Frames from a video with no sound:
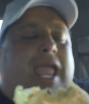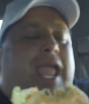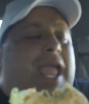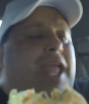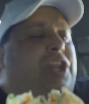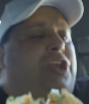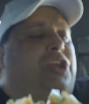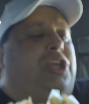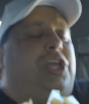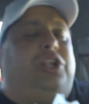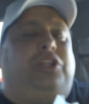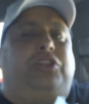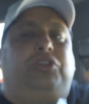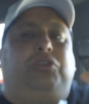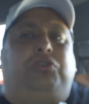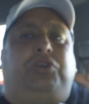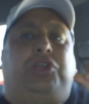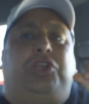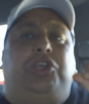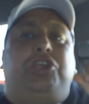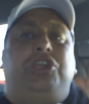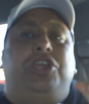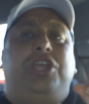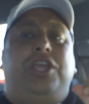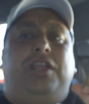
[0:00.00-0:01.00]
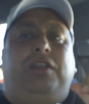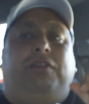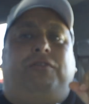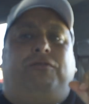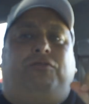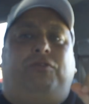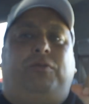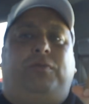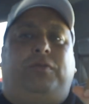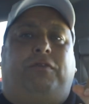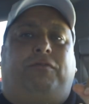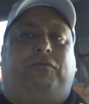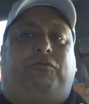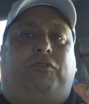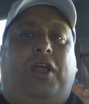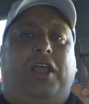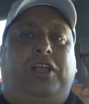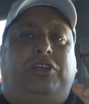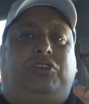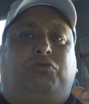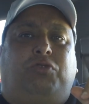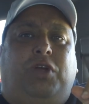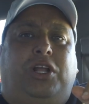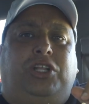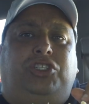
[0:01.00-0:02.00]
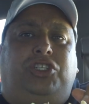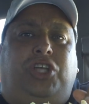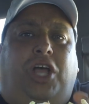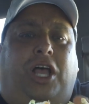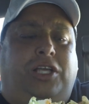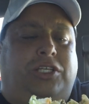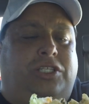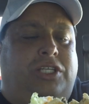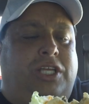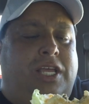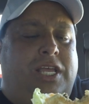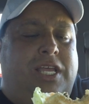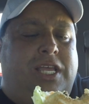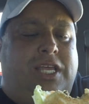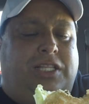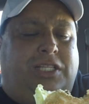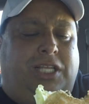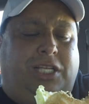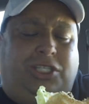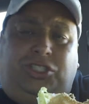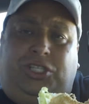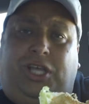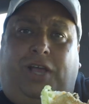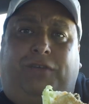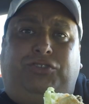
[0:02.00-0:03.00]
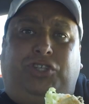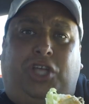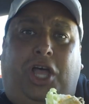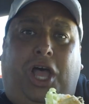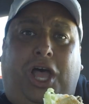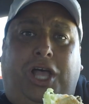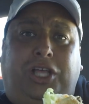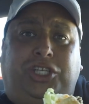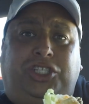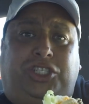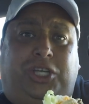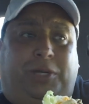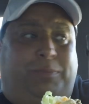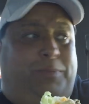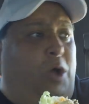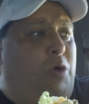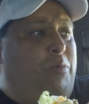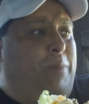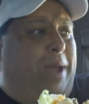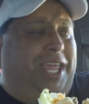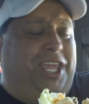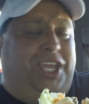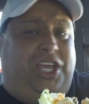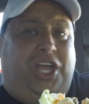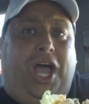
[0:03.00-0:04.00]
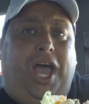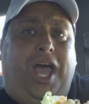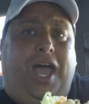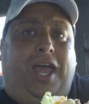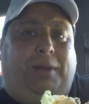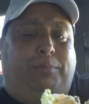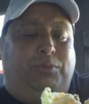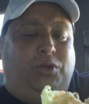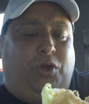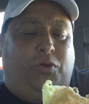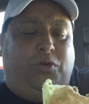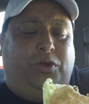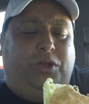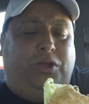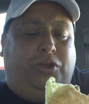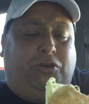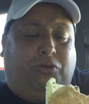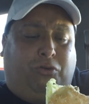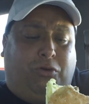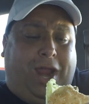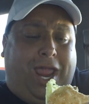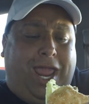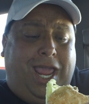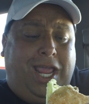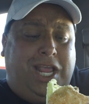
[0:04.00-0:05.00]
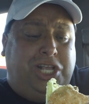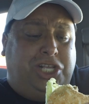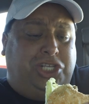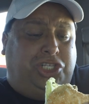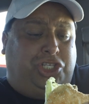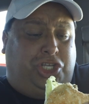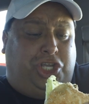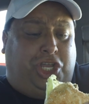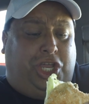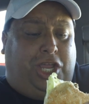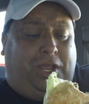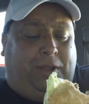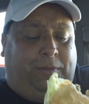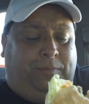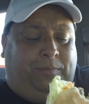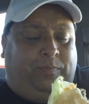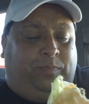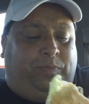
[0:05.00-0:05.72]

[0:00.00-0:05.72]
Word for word: and you get a little heat from the Frank's red sauce. This stuff's awesome. Oh my God, I'm going crazy.